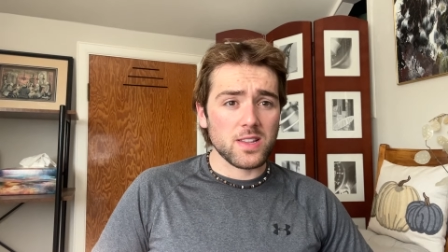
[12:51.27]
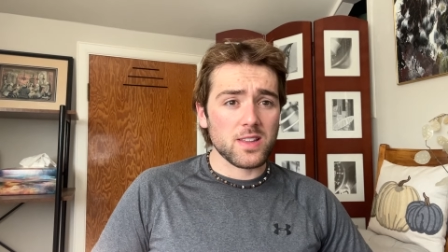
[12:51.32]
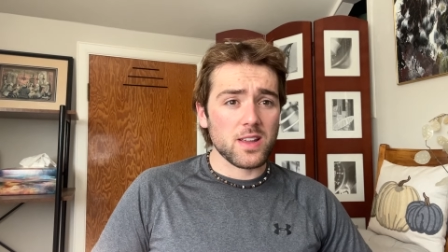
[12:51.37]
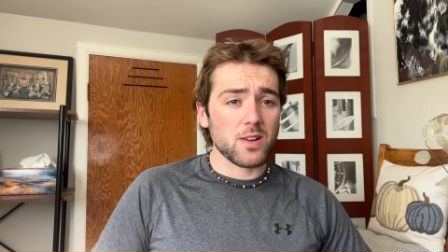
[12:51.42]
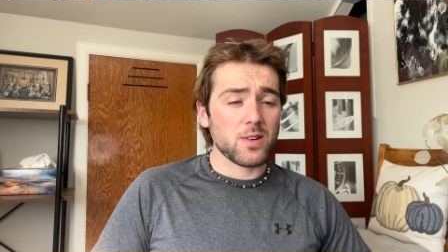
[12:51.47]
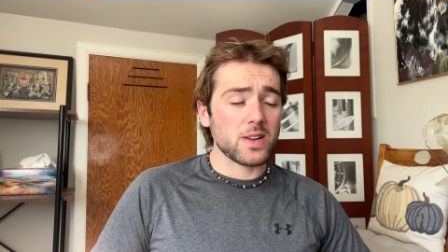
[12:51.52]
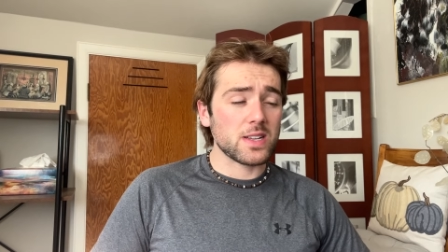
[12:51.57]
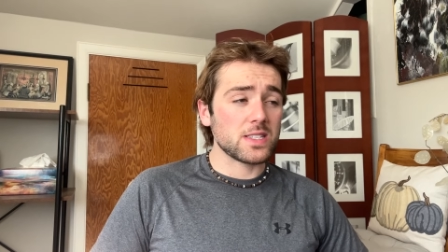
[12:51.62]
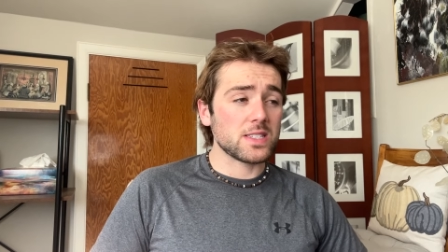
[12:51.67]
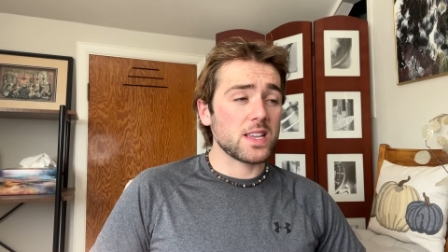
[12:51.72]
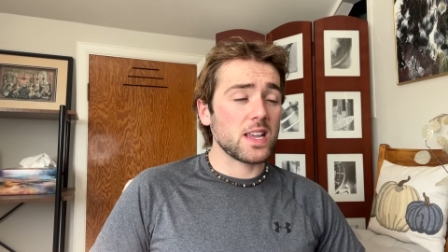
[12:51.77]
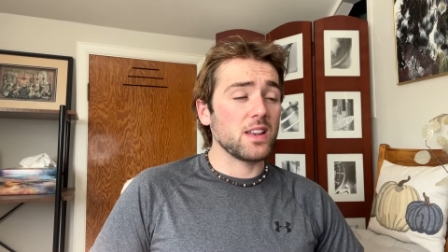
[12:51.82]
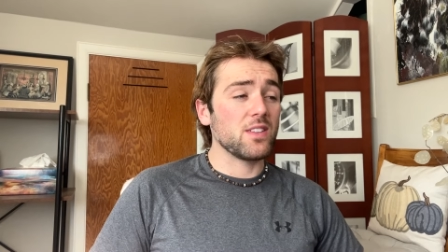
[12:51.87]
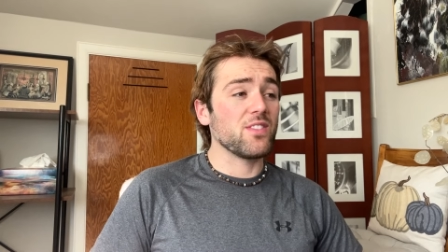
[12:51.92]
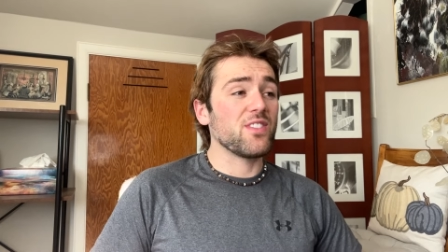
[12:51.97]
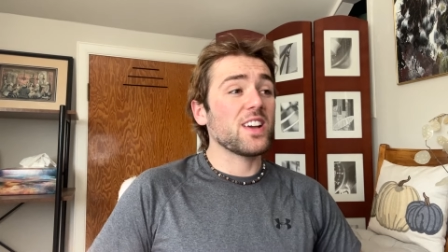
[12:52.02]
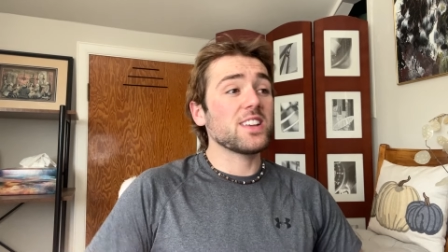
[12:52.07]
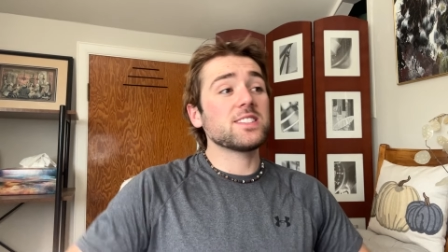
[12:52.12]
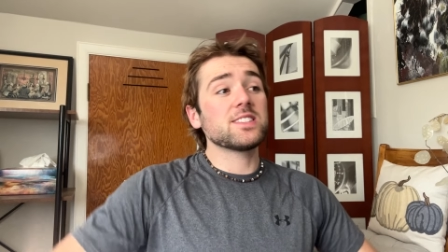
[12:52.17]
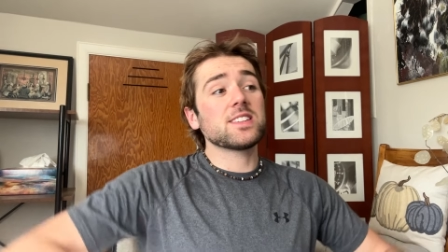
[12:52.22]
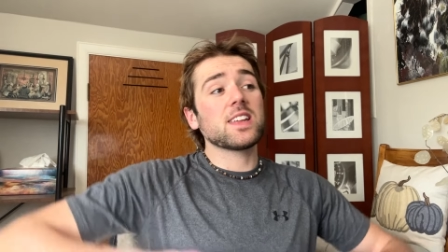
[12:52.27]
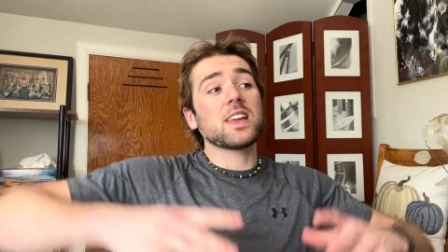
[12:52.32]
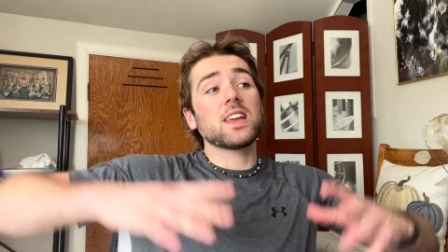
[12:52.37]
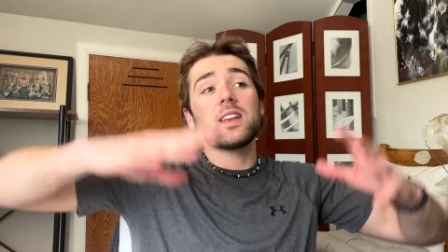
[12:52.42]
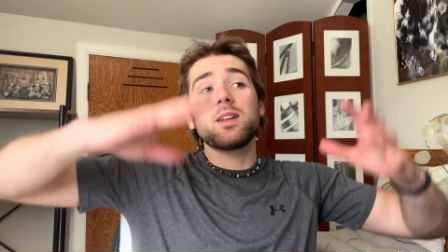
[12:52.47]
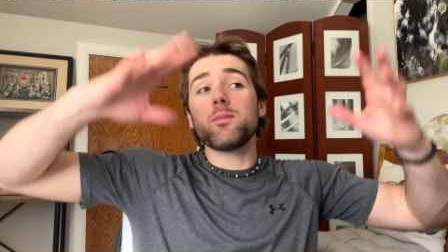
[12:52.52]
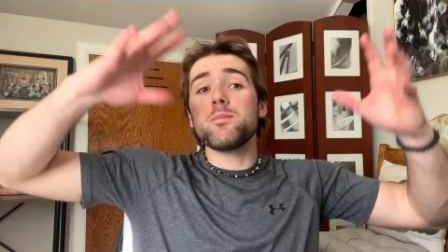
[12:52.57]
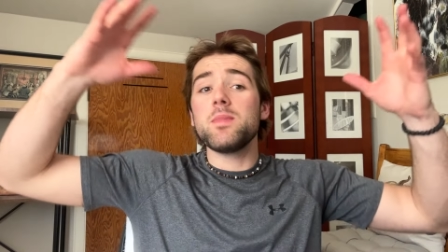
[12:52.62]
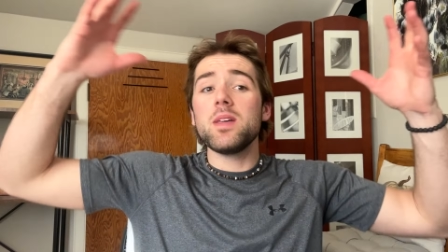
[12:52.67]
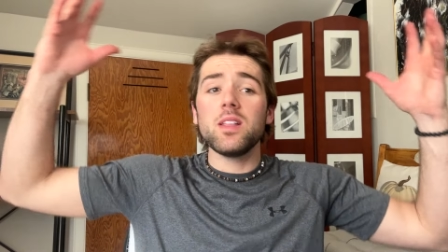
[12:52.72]
There is investing in
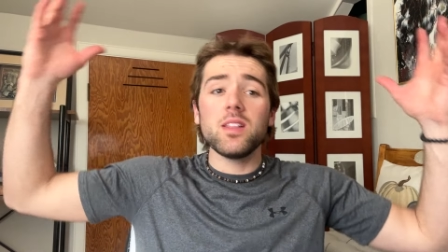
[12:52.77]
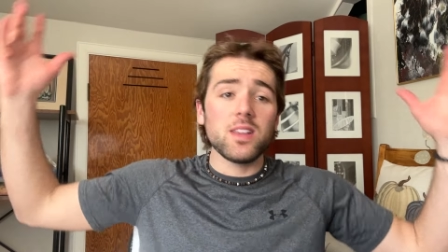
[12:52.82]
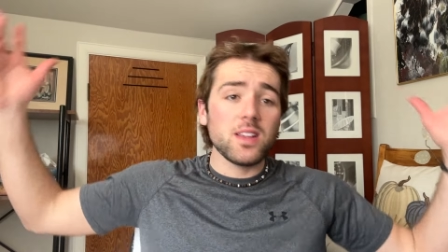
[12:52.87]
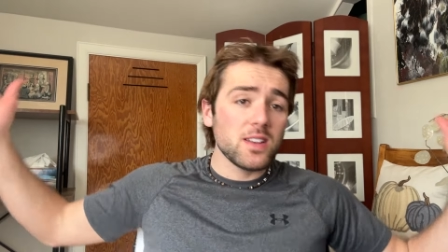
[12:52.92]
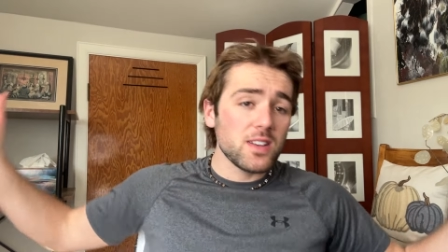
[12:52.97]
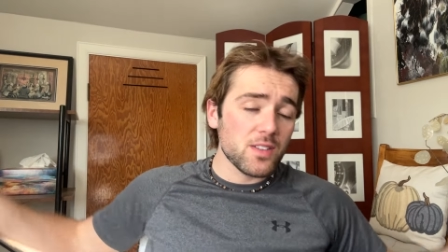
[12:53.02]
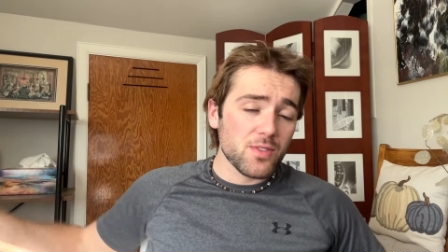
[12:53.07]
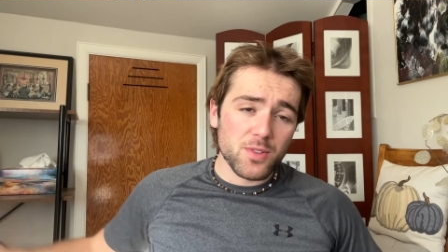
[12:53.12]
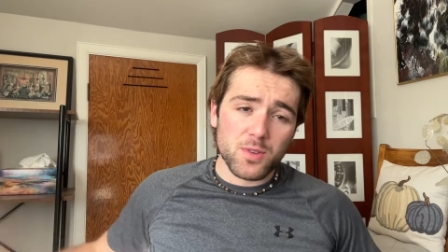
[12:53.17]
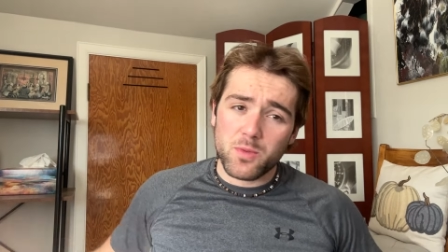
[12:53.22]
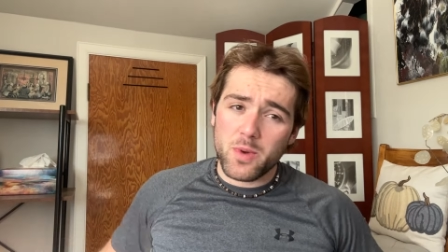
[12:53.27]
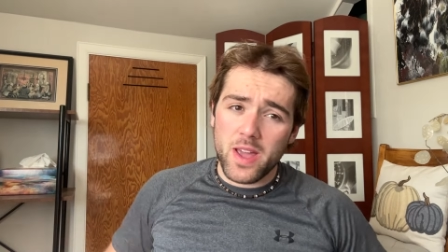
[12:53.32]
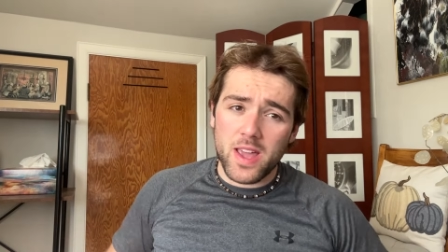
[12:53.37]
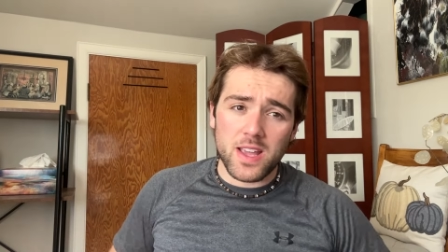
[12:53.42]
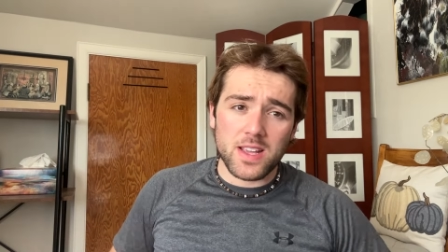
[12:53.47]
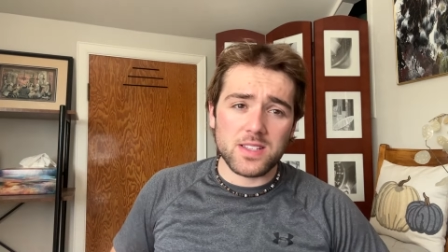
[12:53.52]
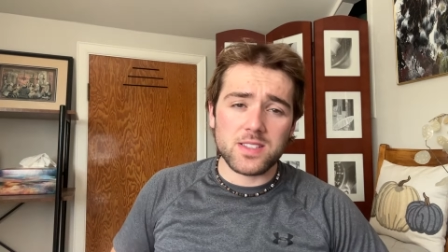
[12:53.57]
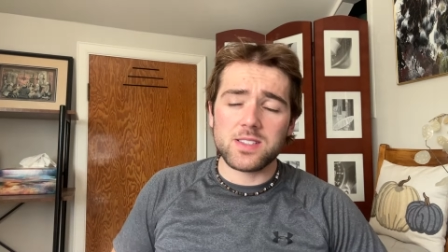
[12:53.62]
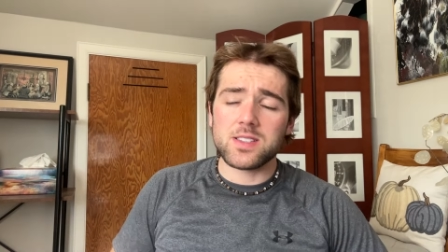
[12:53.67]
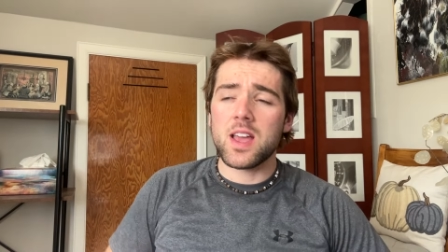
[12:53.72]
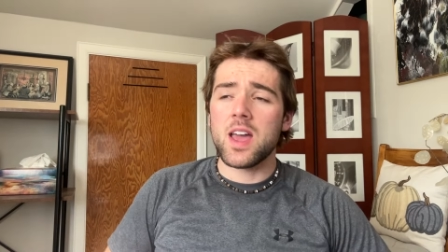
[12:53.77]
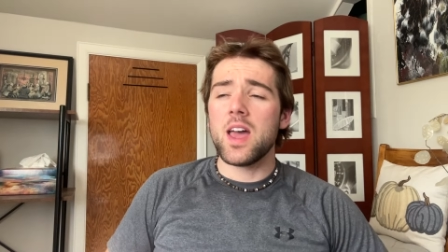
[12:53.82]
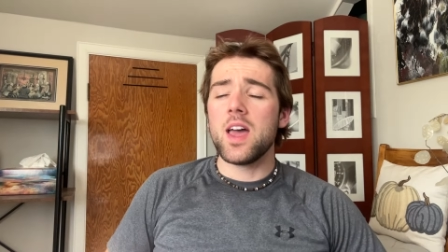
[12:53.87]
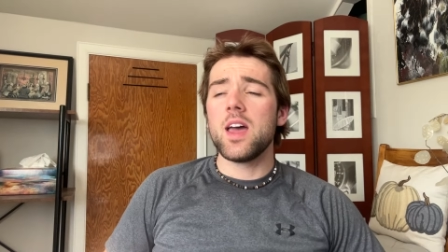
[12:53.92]
a million different ways.